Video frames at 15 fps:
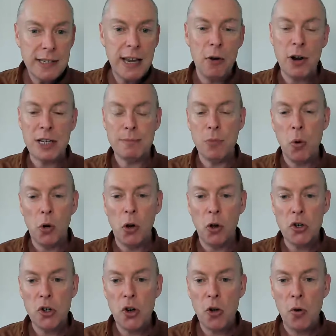and it's more
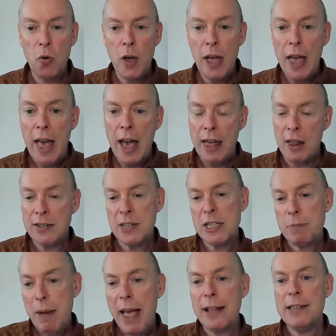logical, and I
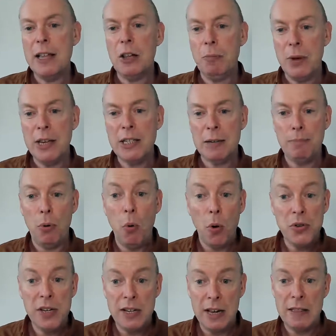suspect it'll be
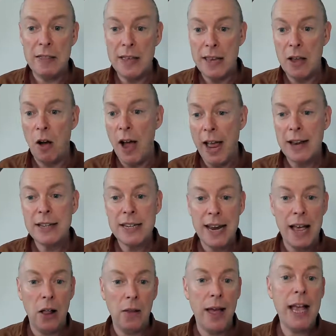supported in the
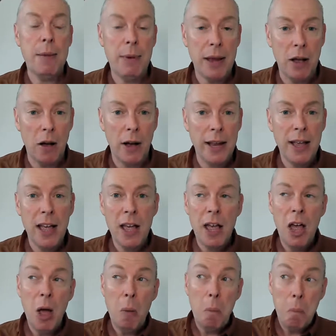INTL API,
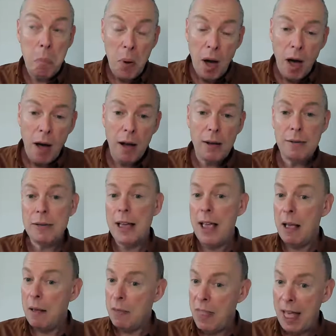but
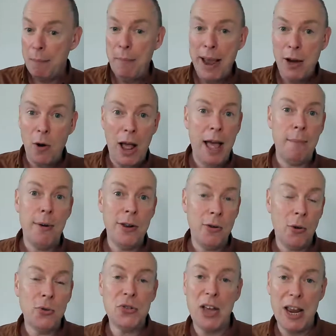that may not happen on
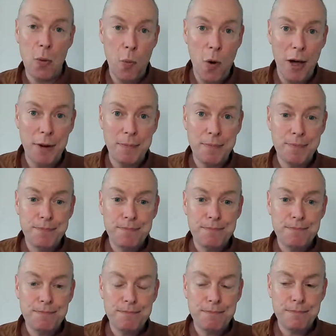day 1,
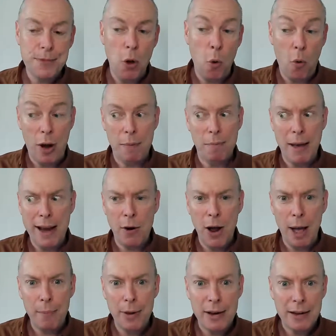or it may not
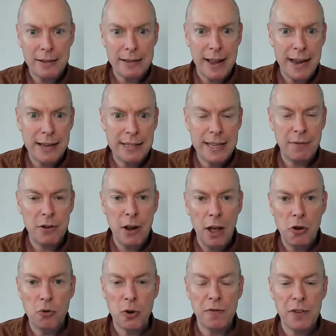happen at day
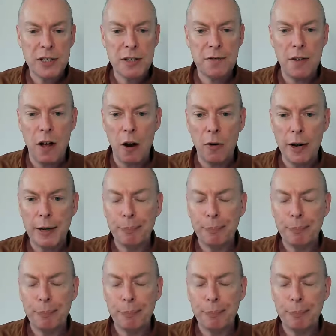700 for Safari.